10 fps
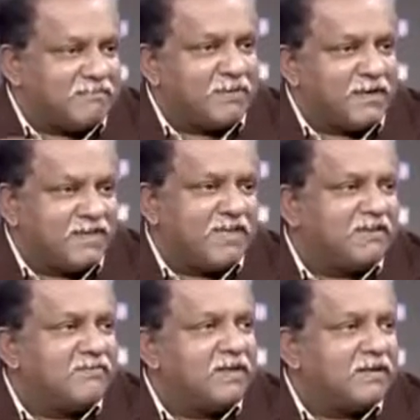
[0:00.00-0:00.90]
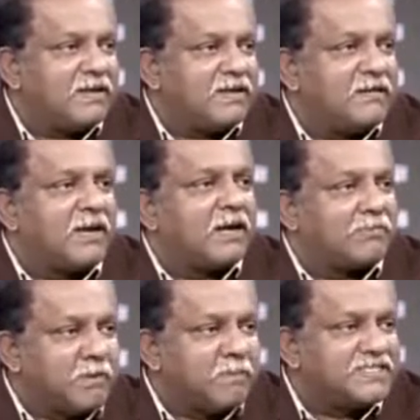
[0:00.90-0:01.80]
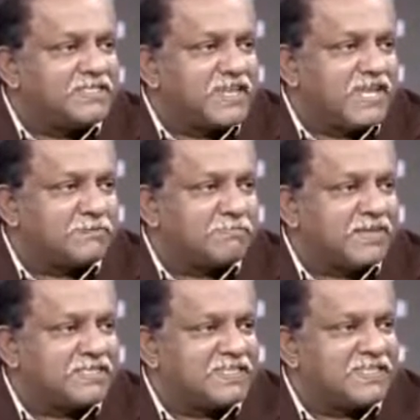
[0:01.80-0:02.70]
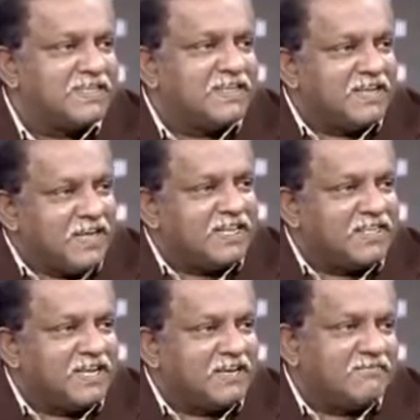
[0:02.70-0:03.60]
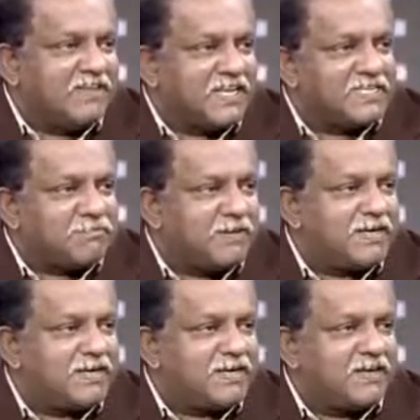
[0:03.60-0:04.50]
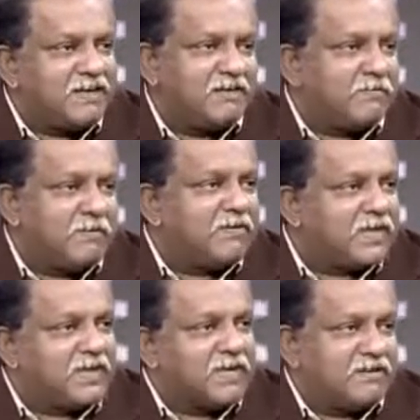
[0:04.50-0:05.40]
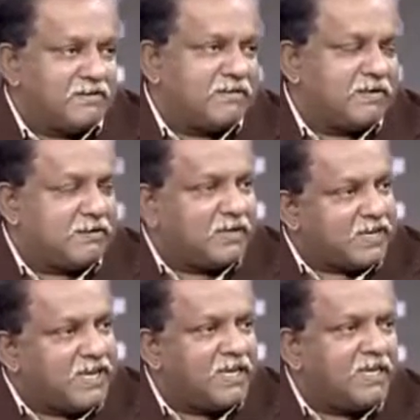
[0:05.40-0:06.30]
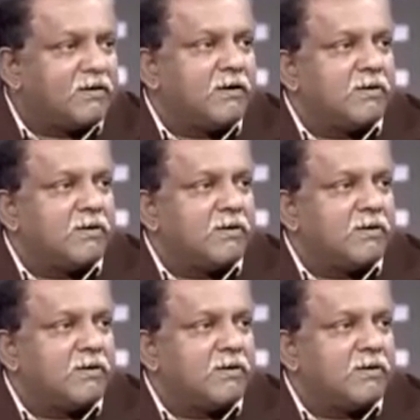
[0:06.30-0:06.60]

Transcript: by giving a lot of publicity aspects, and then we expect we can really